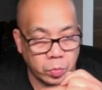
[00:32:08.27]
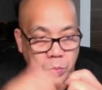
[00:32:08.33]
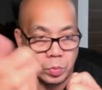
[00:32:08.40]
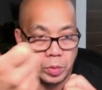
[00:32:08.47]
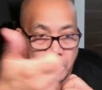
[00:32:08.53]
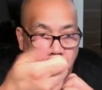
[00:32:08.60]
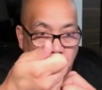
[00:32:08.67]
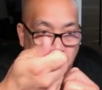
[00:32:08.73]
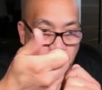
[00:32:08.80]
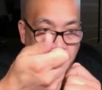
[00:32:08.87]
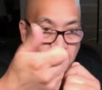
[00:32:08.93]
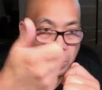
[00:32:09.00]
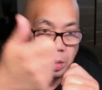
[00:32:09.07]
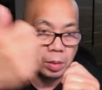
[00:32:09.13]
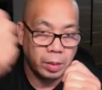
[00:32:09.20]
A
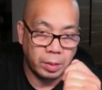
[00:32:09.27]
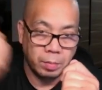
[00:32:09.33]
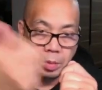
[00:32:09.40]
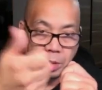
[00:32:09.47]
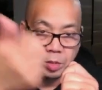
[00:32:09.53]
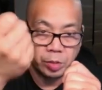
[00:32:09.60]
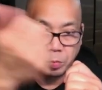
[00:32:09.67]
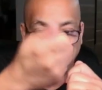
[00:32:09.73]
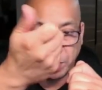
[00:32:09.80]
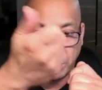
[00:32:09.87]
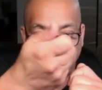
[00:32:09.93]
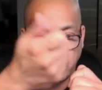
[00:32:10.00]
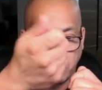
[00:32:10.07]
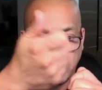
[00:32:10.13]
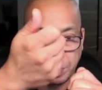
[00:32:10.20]
syringe,
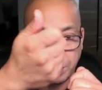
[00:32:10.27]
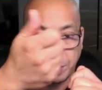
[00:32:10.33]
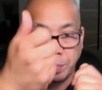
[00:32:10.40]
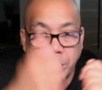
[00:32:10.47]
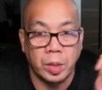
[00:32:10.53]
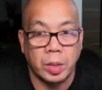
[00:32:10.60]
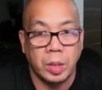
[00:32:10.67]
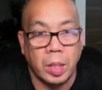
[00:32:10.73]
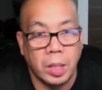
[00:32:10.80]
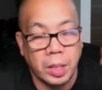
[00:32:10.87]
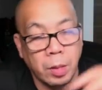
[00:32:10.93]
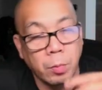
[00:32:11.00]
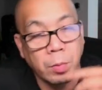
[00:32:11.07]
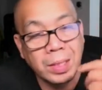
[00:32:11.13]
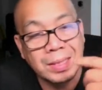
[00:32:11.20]
and drip some milk on it.
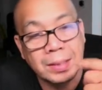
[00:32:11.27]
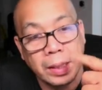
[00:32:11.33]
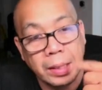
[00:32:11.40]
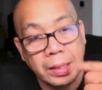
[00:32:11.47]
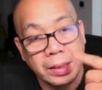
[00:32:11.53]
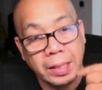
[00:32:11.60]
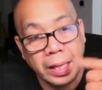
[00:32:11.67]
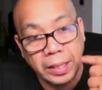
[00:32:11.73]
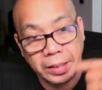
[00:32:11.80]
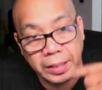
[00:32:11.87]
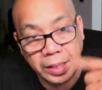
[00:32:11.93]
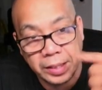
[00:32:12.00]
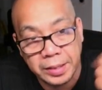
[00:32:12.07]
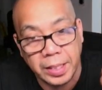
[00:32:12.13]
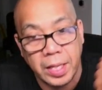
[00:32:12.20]
And once they
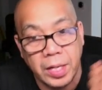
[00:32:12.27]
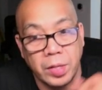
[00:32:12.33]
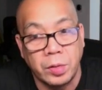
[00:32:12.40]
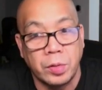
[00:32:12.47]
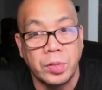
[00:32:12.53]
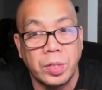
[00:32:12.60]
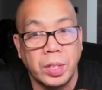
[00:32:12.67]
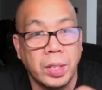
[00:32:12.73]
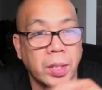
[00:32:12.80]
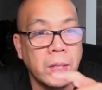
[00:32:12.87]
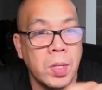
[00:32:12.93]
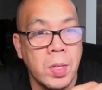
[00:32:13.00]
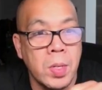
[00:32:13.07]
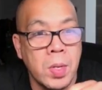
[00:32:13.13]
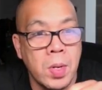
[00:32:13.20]
taste that in their tongue,
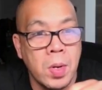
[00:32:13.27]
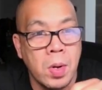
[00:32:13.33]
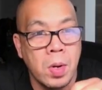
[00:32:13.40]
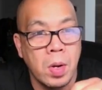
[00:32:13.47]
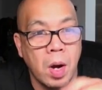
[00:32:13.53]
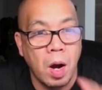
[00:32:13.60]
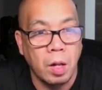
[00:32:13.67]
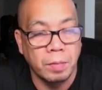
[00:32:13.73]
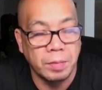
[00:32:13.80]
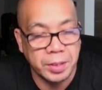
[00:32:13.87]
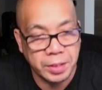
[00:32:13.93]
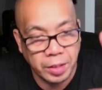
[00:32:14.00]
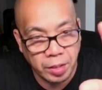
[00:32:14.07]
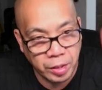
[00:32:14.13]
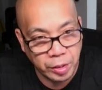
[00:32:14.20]
all of a
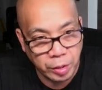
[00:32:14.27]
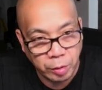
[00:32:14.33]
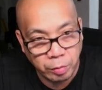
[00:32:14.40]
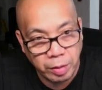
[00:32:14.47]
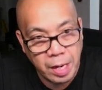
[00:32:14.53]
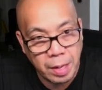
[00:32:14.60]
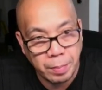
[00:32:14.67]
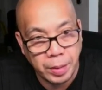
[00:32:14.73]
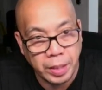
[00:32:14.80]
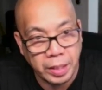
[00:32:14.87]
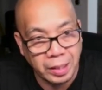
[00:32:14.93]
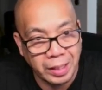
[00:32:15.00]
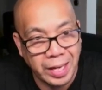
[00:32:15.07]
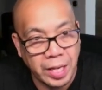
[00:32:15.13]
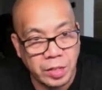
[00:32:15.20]
sudden they're grabbing
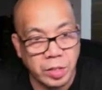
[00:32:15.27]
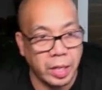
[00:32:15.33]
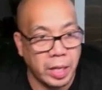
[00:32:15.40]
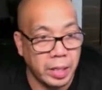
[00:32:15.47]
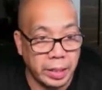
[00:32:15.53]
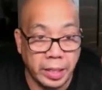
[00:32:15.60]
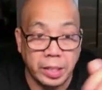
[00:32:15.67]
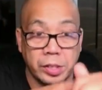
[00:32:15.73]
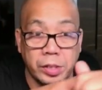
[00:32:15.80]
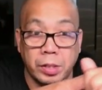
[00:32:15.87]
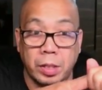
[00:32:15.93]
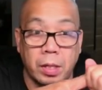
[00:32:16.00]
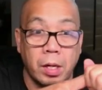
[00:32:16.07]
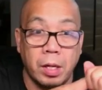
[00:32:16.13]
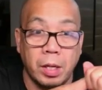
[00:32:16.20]
and latching, and they
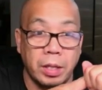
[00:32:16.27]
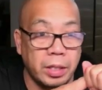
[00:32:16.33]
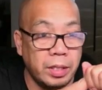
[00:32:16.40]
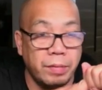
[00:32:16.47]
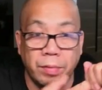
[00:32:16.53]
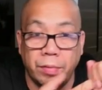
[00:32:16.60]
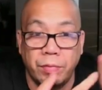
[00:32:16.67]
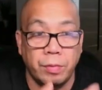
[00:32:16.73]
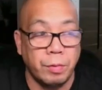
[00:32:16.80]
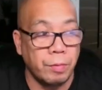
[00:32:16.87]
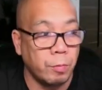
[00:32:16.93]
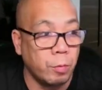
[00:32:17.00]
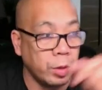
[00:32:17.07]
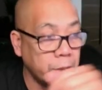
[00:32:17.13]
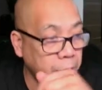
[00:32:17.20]
suck hard, even for
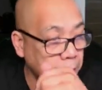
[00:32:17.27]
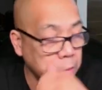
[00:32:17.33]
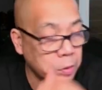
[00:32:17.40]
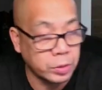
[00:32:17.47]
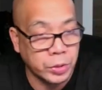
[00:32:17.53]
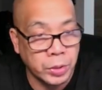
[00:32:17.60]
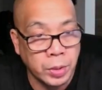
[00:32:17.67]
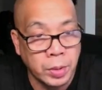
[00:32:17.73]
1-day-olds.